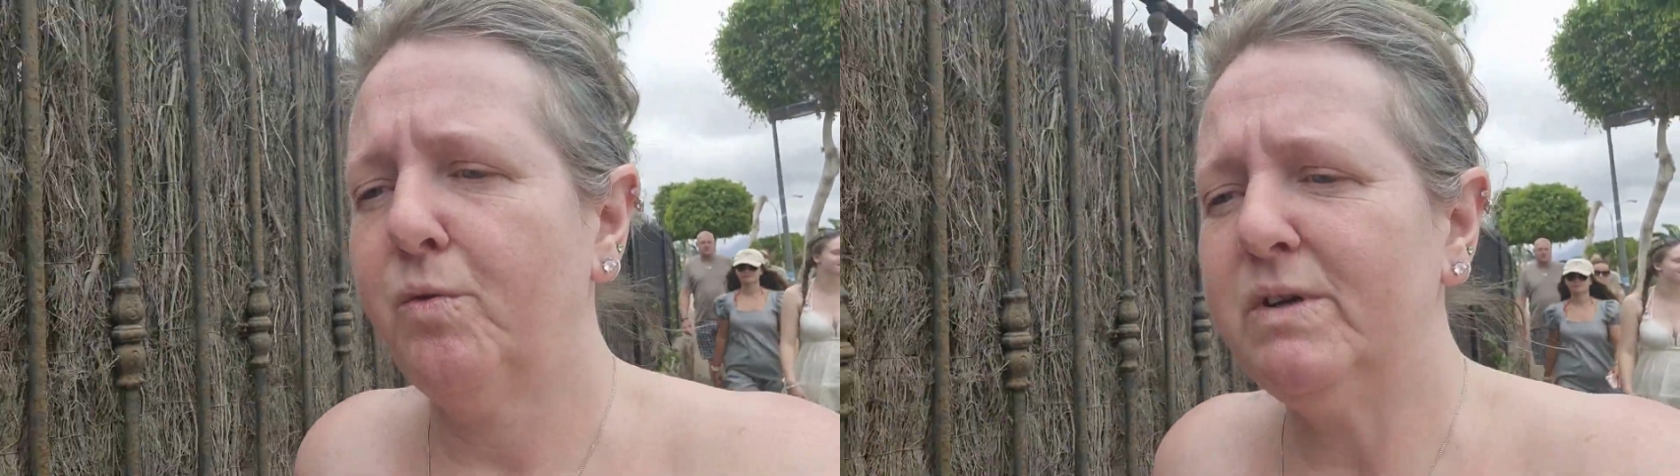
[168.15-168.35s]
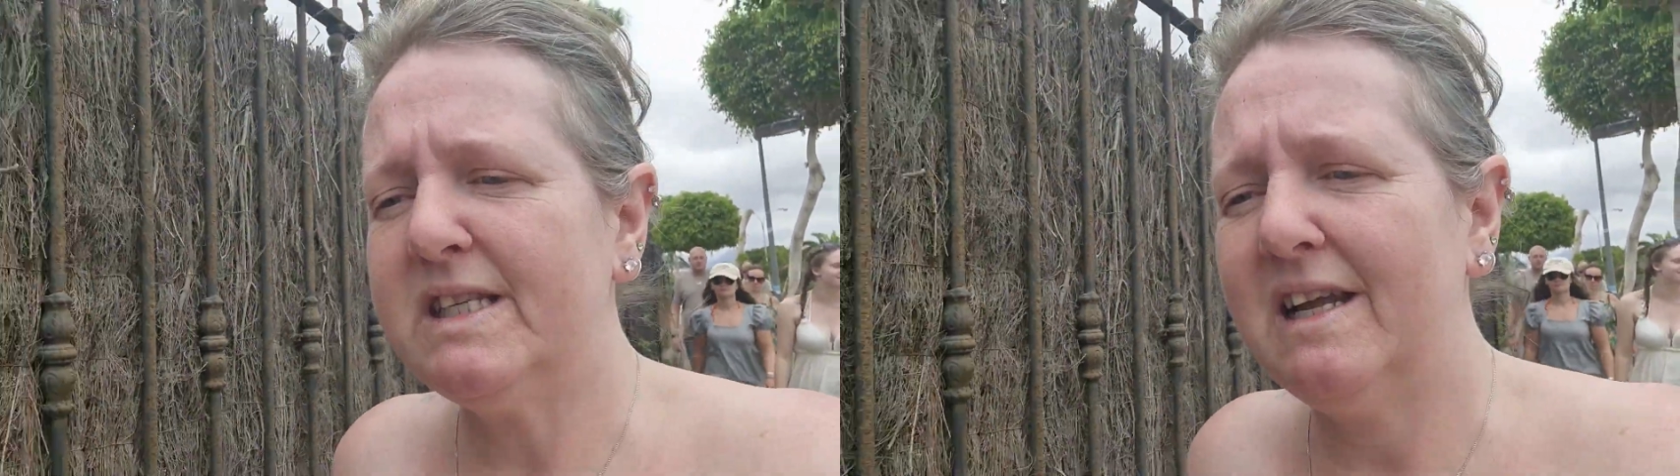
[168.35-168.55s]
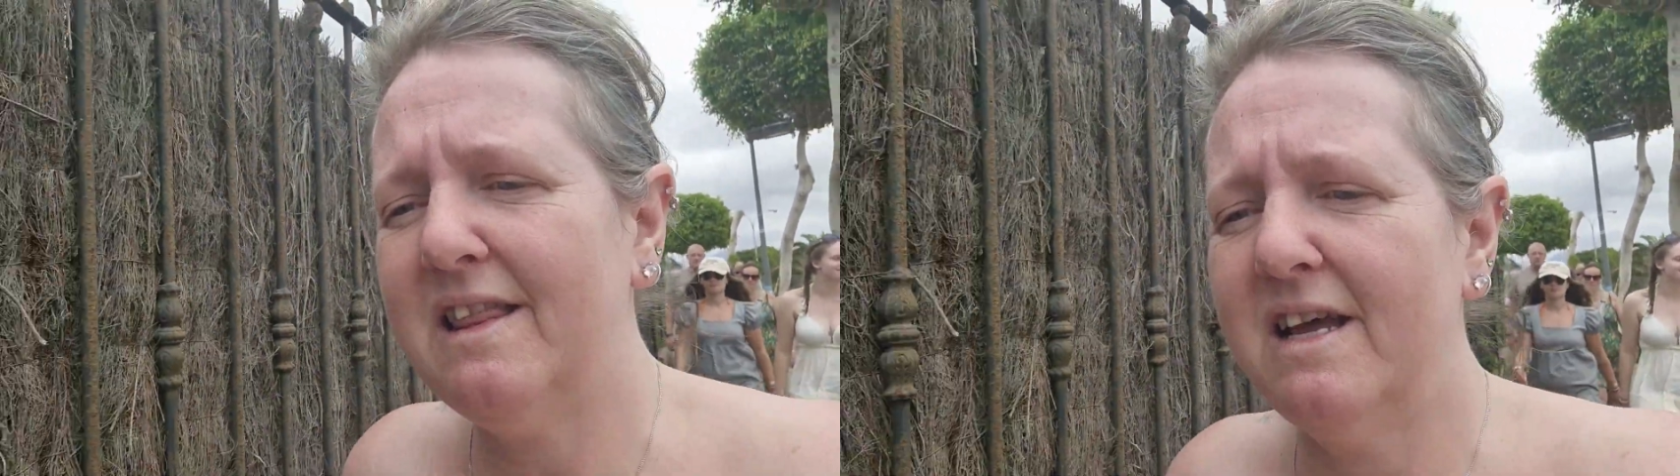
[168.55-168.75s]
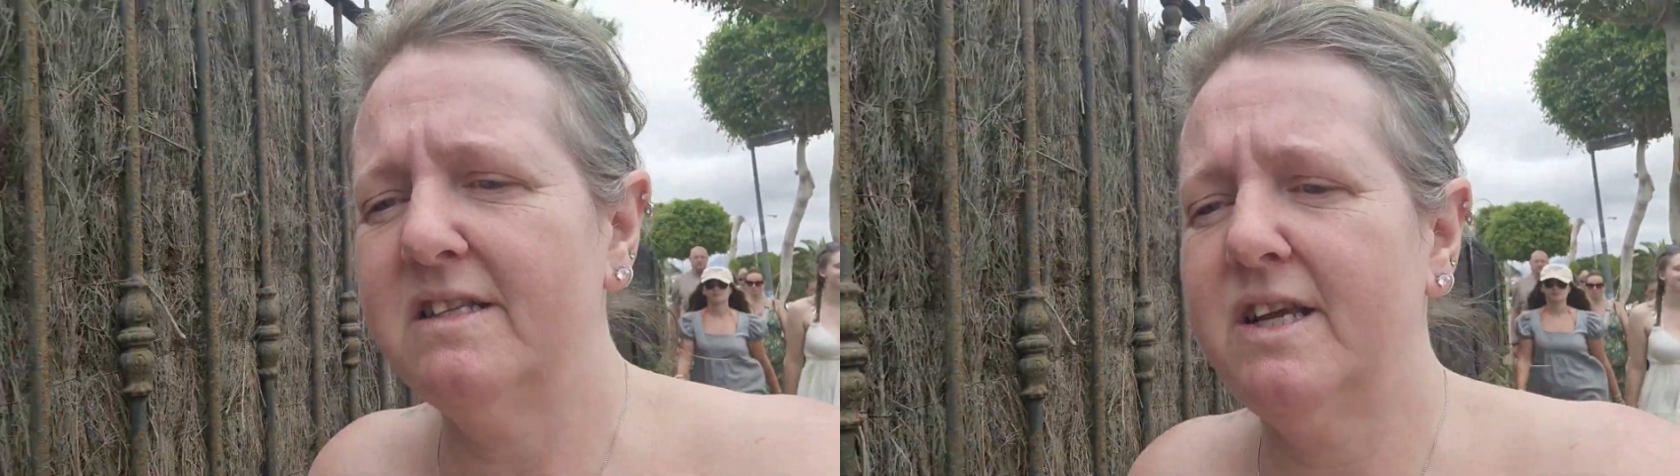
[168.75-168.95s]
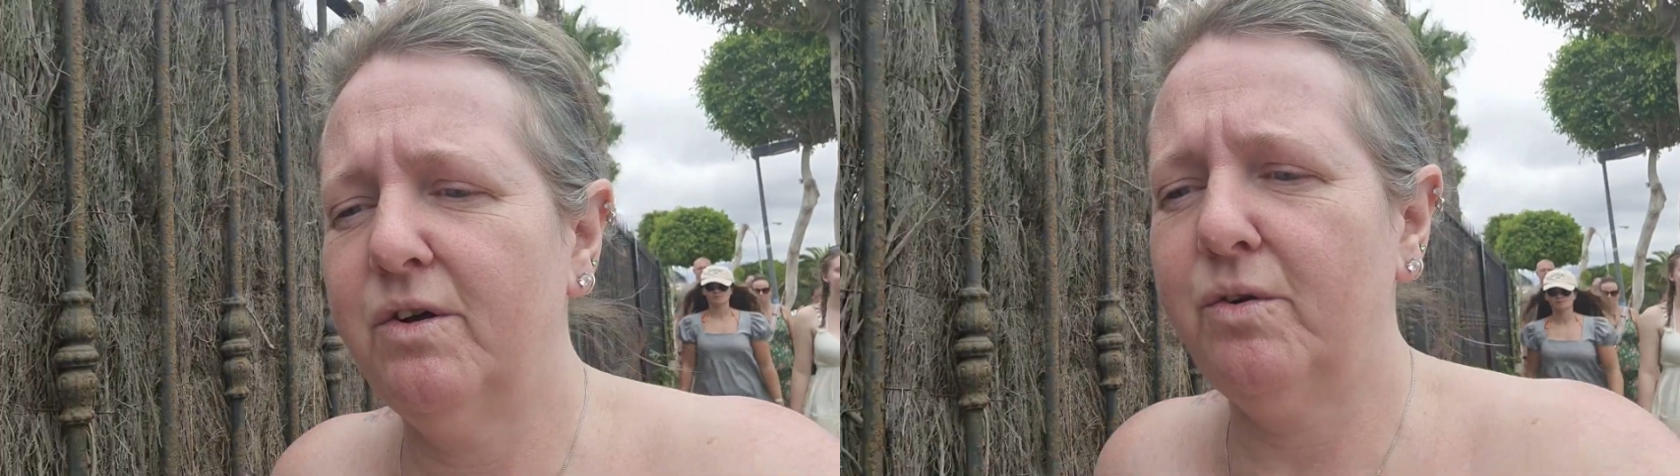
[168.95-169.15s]
we stayed there
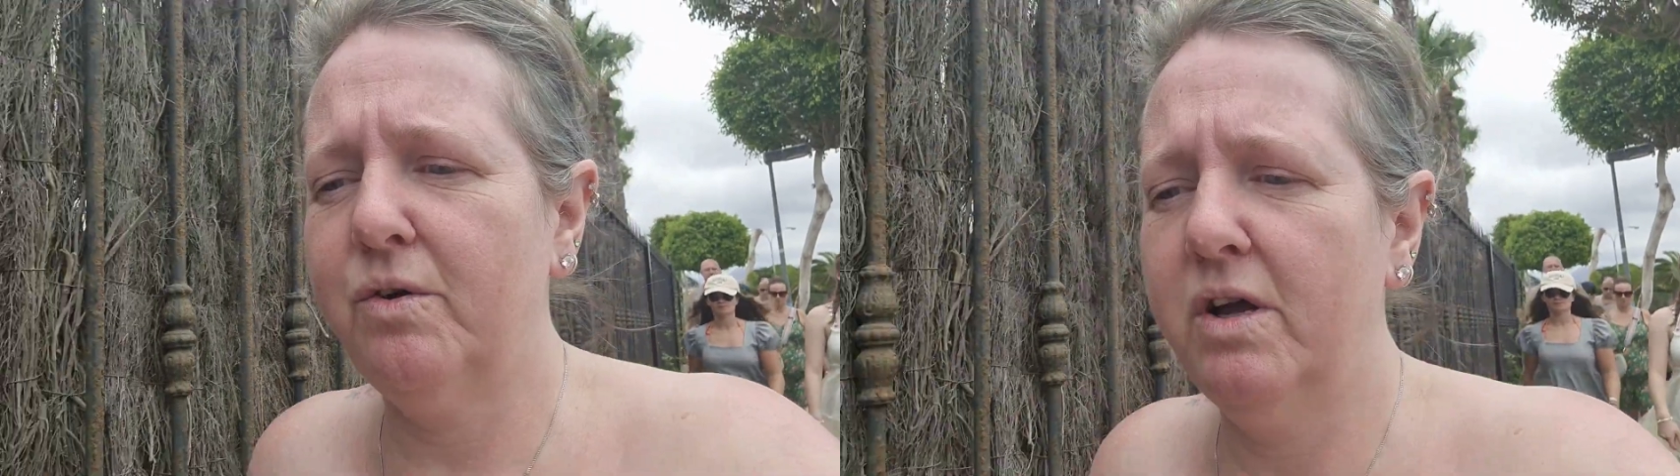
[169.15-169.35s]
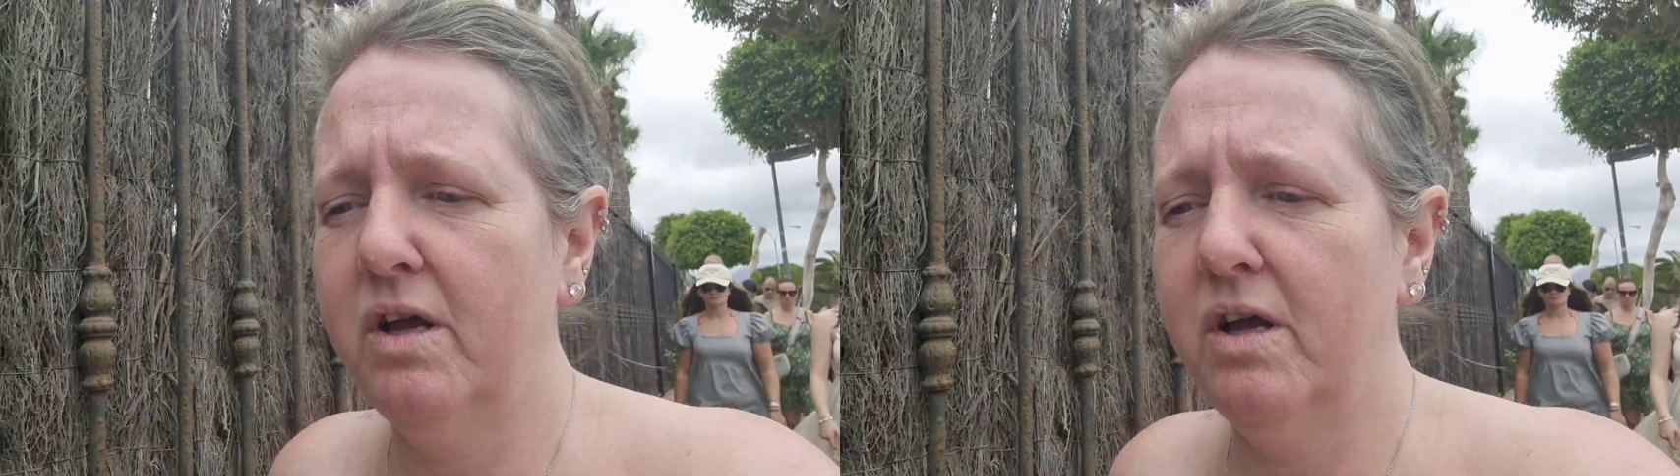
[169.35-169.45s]
until,